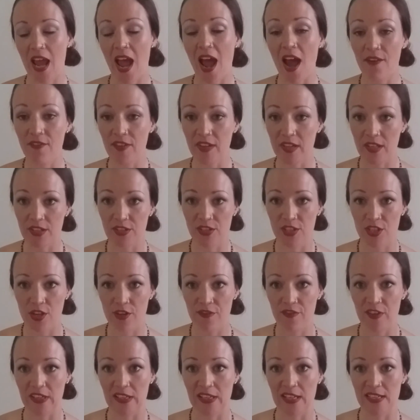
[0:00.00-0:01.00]
having a
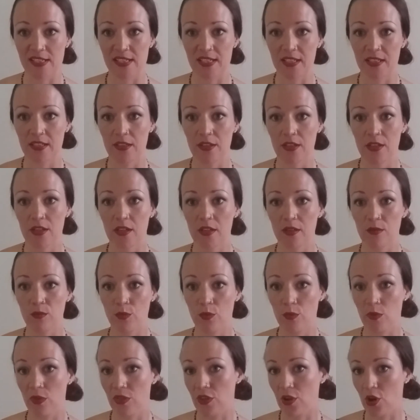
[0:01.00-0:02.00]
surfing lesson
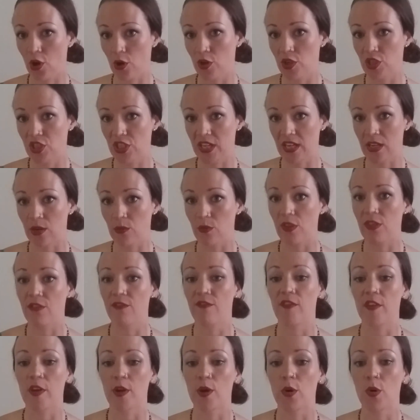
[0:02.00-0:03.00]
with the coaching with
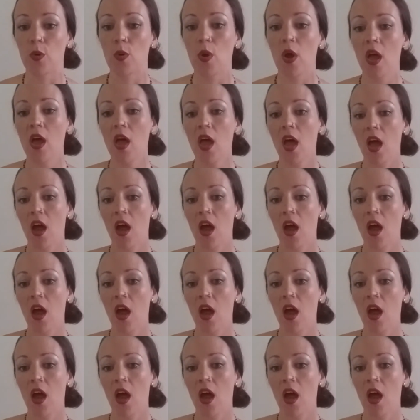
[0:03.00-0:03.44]
Phil,